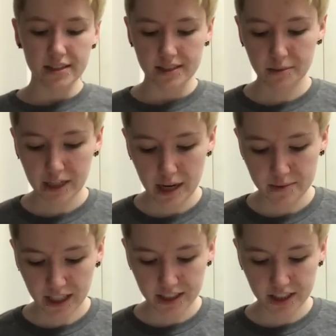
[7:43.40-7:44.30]

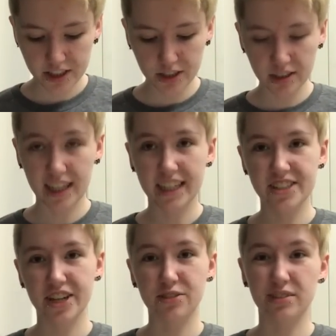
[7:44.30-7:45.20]
Sometimes I just do, like, a
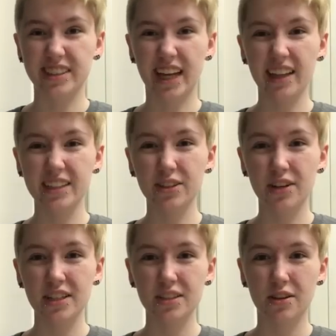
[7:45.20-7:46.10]
general yelling
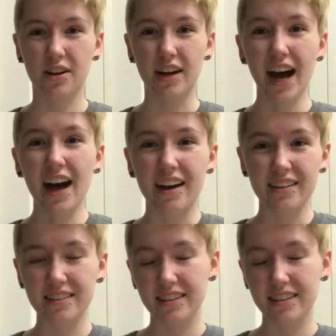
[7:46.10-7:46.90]
noise, so I go, ha!